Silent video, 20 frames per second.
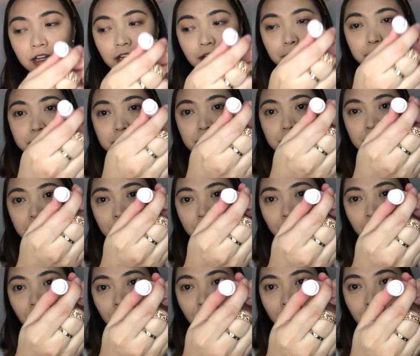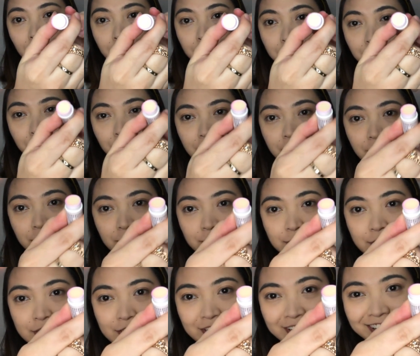lip scrub we
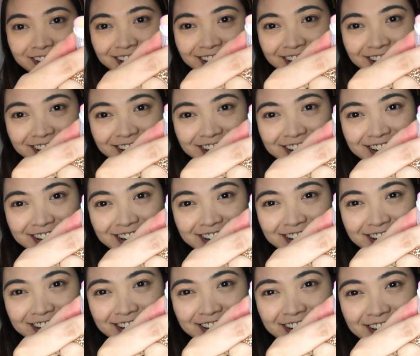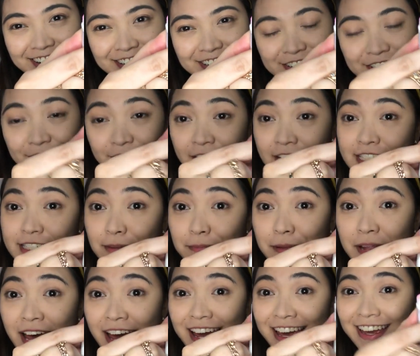used earlier. So let's
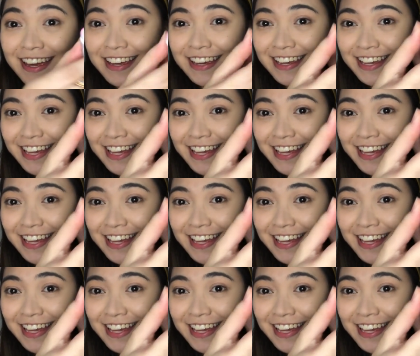apply.